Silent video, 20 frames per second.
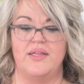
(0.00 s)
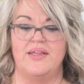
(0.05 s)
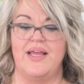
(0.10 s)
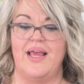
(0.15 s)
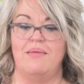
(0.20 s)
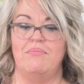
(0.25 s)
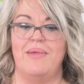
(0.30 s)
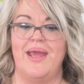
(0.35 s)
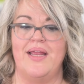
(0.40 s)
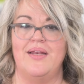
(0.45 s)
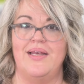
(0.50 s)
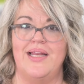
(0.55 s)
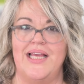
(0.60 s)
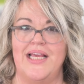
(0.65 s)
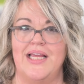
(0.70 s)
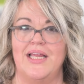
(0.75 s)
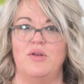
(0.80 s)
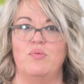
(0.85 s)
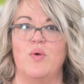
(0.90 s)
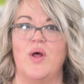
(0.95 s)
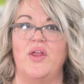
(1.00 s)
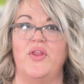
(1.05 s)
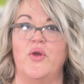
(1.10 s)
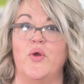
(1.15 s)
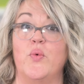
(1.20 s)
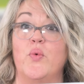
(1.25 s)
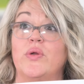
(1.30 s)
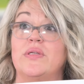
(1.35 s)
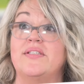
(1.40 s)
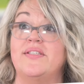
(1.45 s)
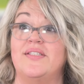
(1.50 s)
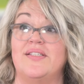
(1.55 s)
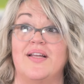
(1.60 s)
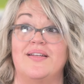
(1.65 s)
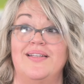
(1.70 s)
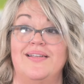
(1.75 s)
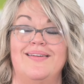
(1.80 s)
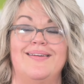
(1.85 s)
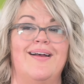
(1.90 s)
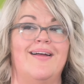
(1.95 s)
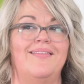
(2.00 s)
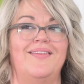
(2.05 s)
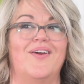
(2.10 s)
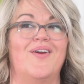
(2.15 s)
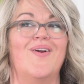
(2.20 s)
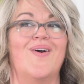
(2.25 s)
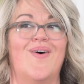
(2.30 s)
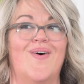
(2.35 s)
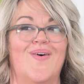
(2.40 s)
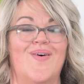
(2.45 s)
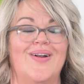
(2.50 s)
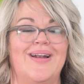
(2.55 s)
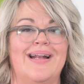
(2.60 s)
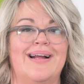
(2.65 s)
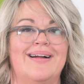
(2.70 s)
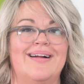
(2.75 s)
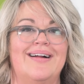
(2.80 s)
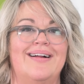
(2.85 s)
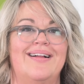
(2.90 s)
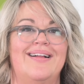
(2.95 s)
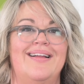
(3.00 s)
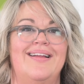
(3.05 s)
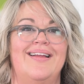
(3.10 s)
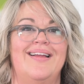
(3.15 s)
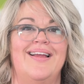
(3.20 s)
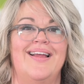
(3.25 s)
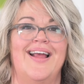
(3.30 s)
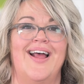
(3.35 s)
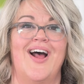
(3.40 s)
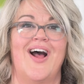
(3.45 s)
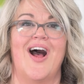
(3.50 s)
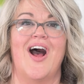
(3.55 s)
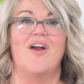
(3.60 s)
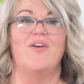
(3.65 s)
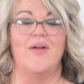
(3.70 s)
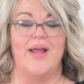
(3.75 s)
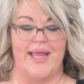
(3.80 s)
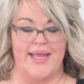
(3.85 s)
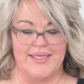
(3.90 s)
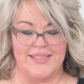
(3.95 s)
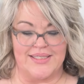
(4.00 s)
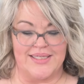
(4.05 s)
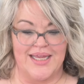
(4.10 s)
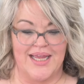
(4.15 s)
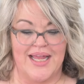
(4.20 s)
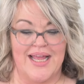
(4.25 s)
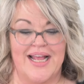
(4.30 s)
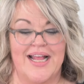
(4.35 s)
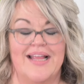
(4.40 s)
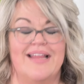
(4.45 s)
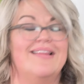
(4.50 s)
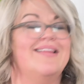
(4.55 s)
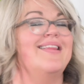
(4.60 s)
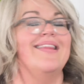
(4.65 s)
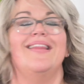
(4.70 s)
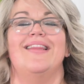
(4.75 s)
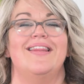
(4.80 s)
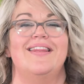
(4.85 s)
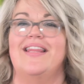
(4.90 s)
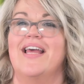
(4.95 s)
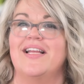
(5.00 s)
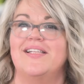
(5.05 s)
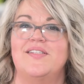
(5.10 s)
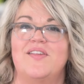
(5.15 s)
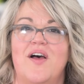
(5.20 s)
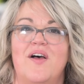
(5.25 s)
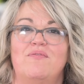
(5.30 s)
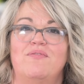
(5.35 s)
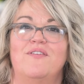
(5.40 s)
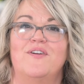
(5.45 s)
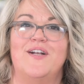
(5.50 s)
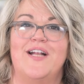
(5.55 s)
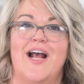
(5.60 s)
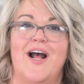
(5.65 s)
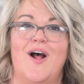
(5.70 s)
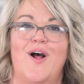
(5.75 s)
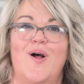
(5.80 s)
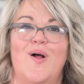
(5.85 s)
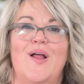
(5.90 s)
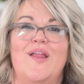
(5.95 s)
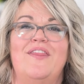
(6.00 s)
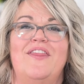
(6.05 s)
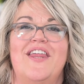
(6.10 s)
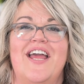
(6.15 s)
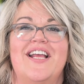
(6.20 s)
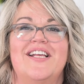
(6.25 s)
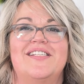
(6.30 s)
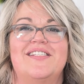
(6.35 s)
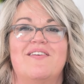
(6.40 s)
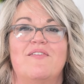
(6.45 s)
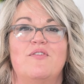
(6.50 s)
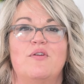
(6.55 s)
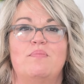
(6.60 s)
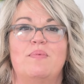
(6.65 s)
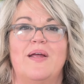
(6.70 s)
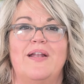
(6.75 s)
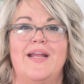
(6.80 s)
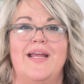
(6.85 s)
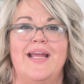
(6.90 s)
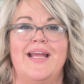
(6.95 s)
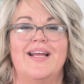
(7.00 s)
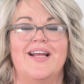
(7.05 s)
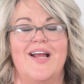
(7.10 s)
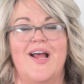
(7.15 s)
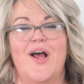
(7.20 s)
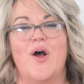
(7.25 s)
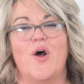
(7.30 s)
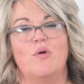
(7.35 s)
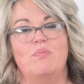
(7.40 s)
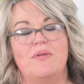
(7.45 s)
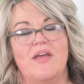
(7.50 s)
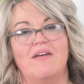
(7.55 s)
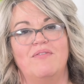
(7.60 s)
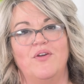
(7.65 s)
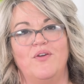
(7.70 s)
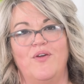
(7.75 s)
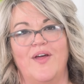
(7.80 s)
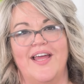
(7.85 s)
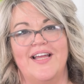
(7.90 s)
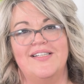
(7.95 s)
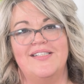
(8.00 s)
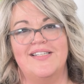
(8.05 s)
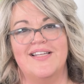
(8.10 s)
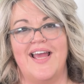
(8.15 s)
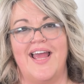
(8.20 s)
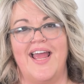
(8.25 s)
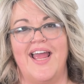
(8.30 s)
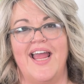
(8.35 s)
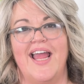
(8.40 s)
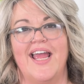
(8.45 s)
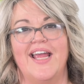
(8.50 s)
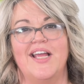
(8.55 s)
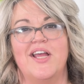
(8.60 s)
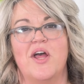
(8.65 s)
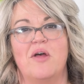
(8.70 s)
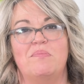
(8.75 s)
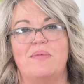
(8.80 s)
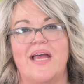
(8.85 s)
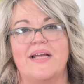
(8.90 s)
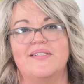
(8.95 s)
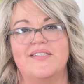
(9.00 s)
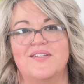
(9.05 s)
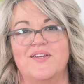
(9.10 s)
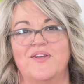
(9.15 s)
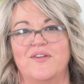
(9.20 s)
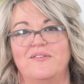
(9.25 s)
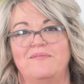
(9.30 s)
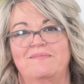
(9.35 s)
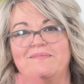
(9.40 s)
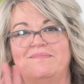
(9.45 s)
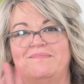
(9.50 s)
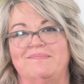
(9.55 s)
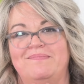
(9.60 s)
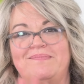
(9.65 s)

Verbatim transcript: that they may need while they're studying on their own. All right, that's all for now. Thanks everybody. Hope you have a great day and come back soon.